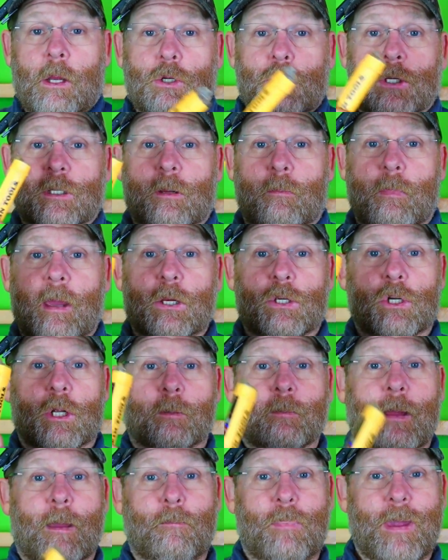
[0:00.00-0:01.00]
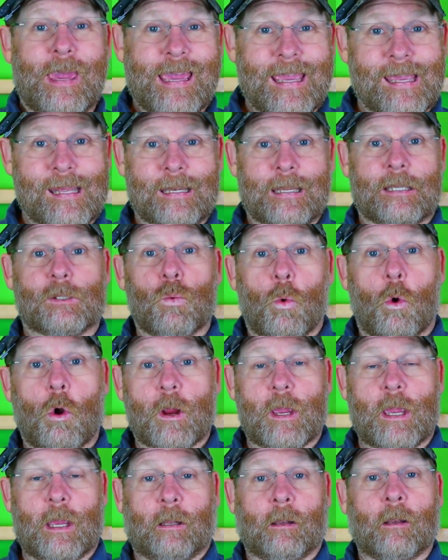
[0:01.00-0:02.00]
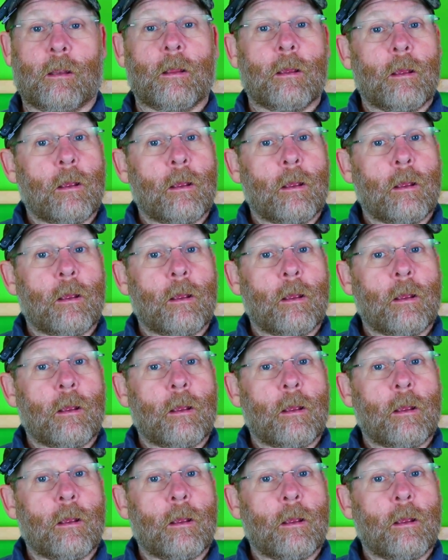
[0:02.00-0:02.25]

just to make sure that my pen is working.